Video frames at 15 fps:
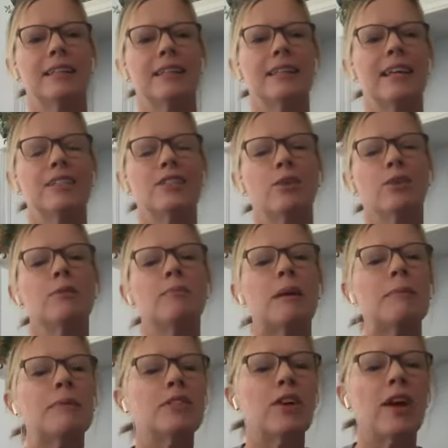Yeah, so good.
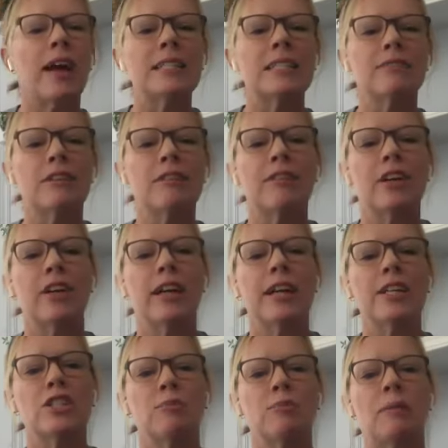Maybe try a different
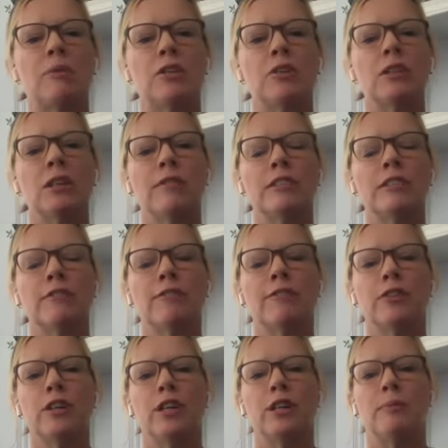variation. Maybe you lift a
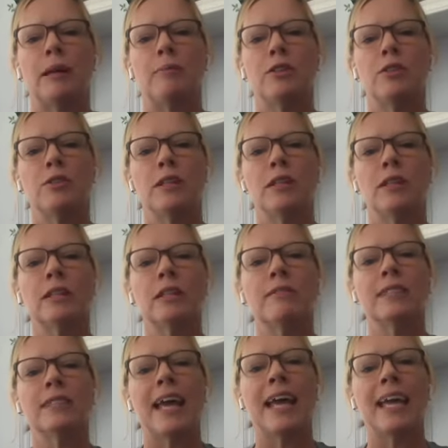foot. Maybe you can
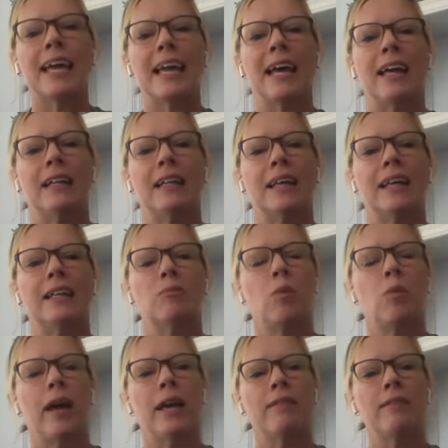lift a hand. Like
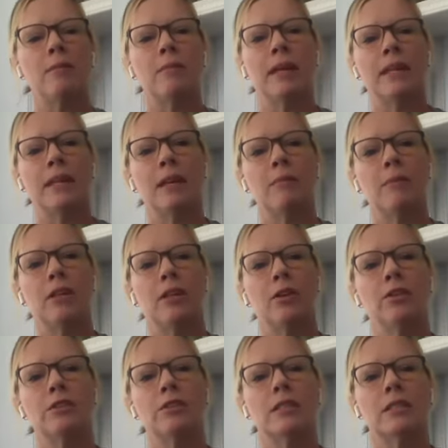wave at me and let me know
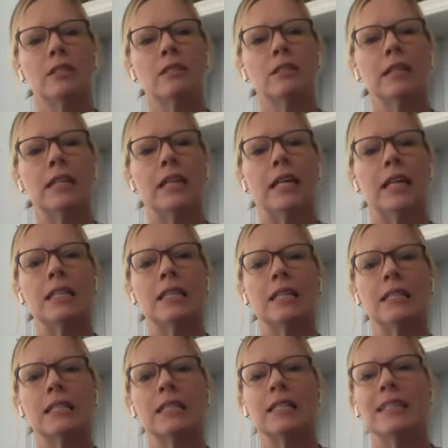you're still in it.
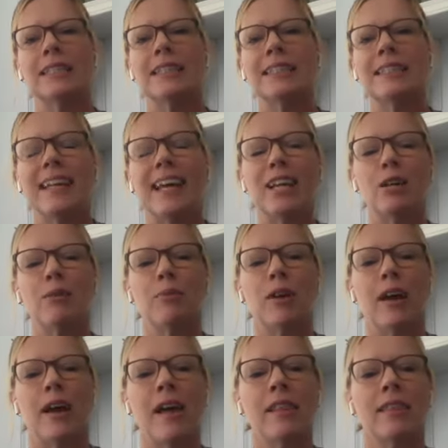Take a
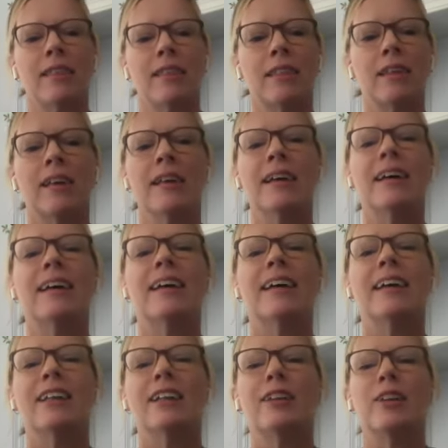breath.
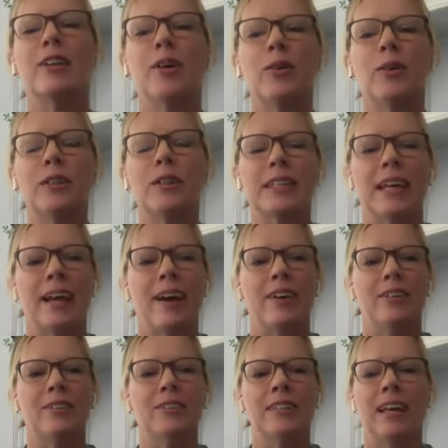Lower
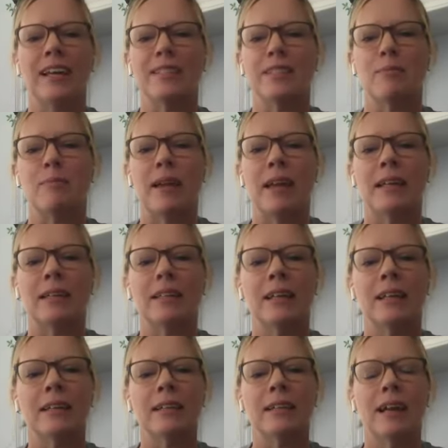down. Nice,
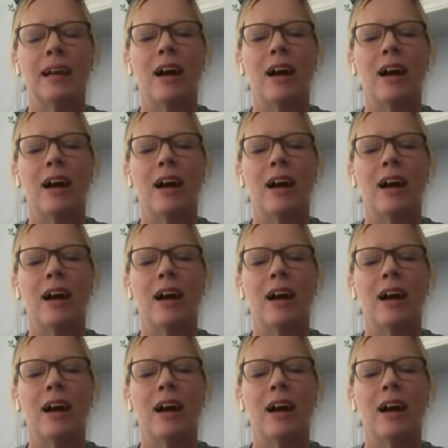Amanda.